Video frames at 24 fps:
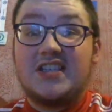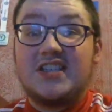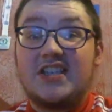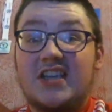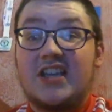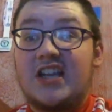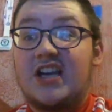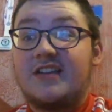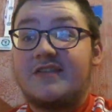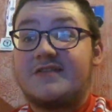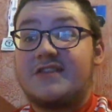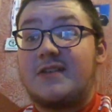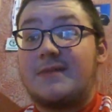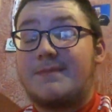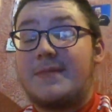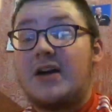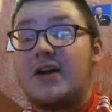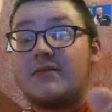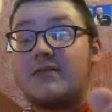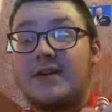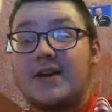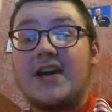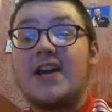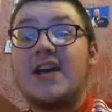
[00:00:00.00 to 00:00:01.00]
in the live chat, by
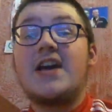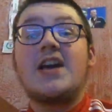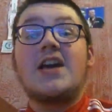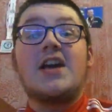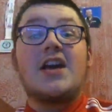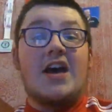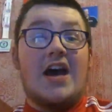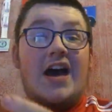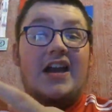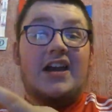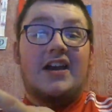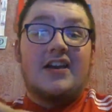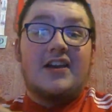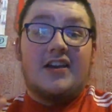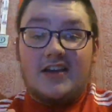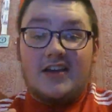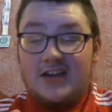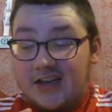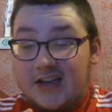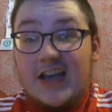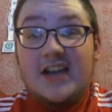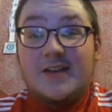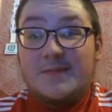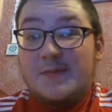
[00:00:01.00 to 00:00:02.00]
the way, and
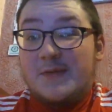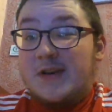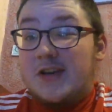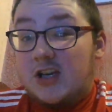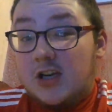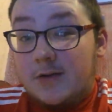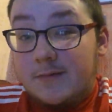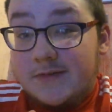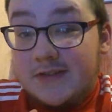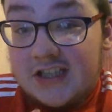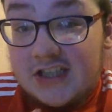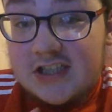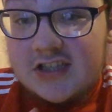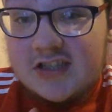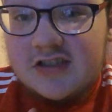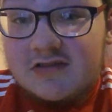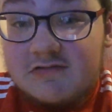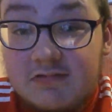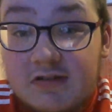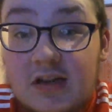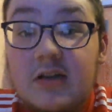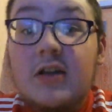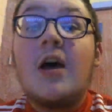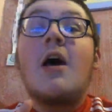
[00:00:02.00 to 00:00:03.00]
get them in the comment section
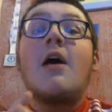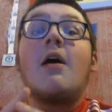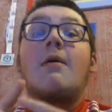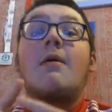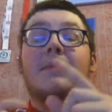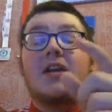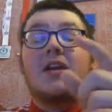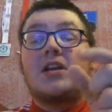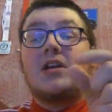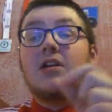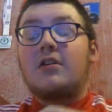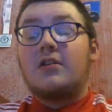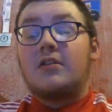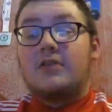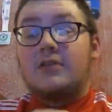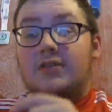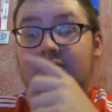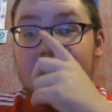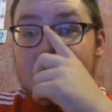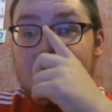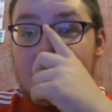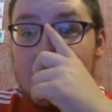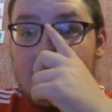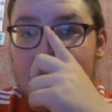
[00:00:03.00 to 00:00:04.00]
as well,
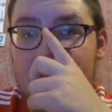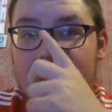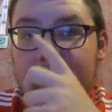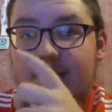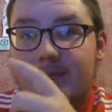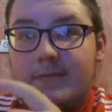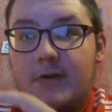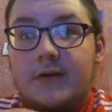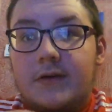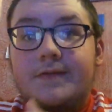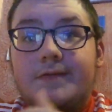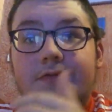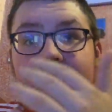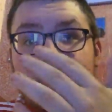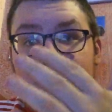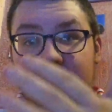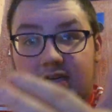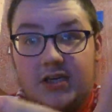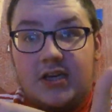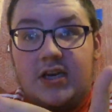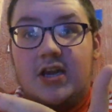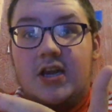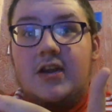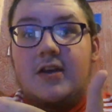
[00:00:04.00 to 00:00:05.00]
because obviously
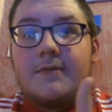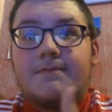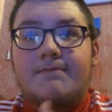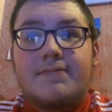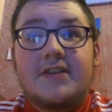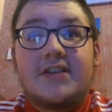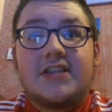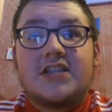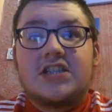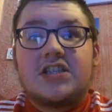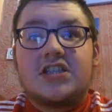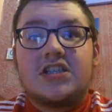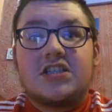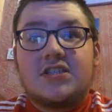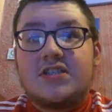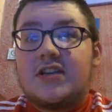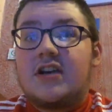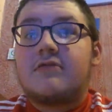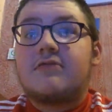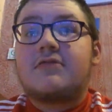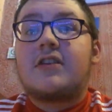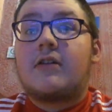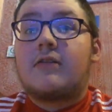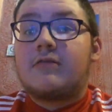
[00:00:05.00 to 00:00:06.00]
the prediction
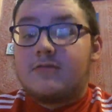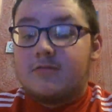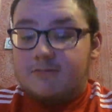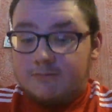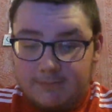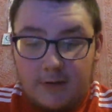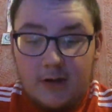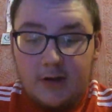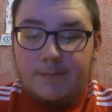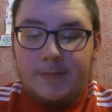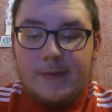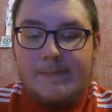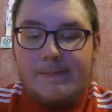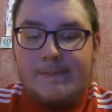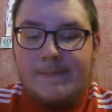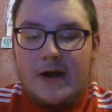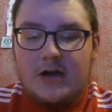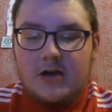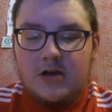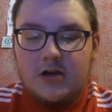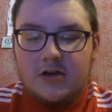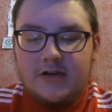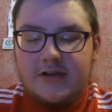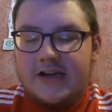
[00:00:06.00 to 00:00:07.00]
shout out will be
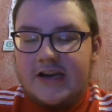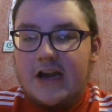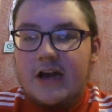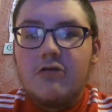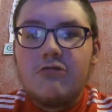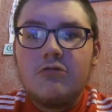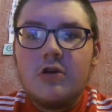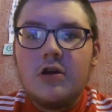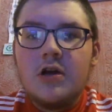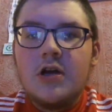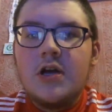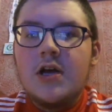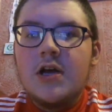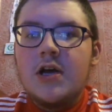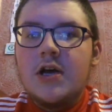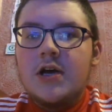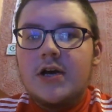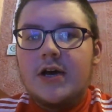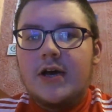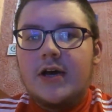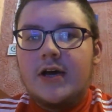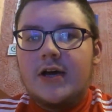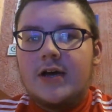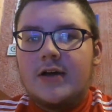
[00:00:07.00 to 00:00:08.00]
back on now.
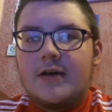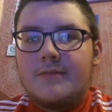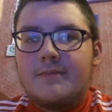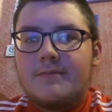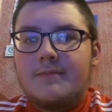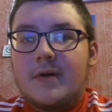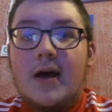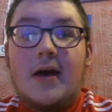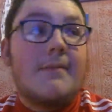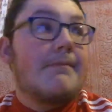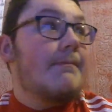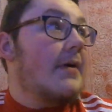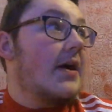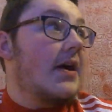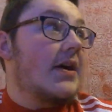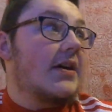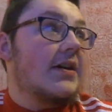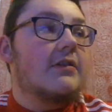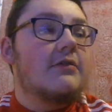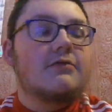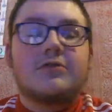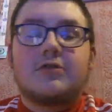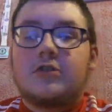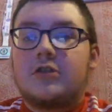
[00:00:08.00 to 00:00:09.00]
I'm back
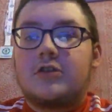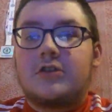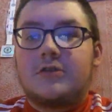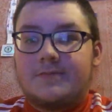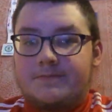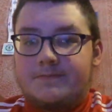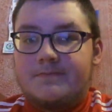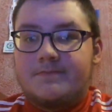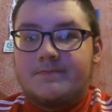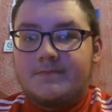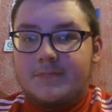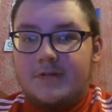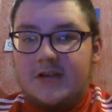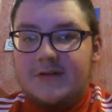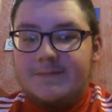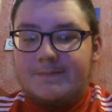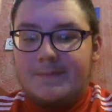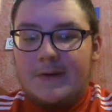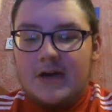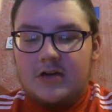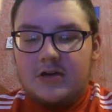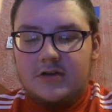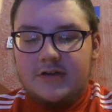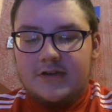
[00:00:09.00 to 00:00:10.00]
now, so just it's
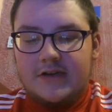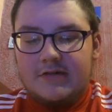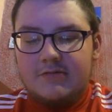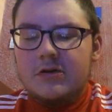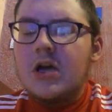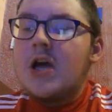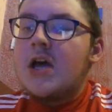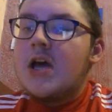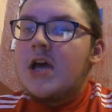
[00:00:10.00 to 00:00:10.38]
back on now.